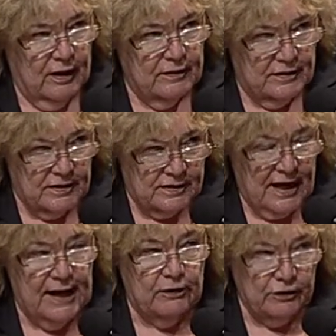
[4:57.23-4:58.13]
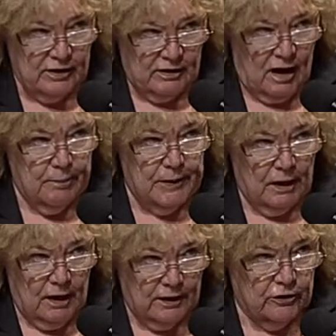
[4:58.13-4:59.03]
The detainer cannot be
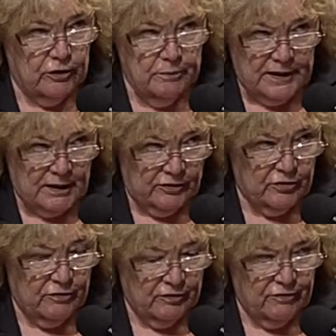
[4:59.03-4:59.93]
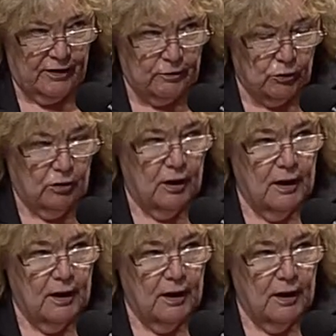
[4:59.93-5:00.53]
honored because of the federal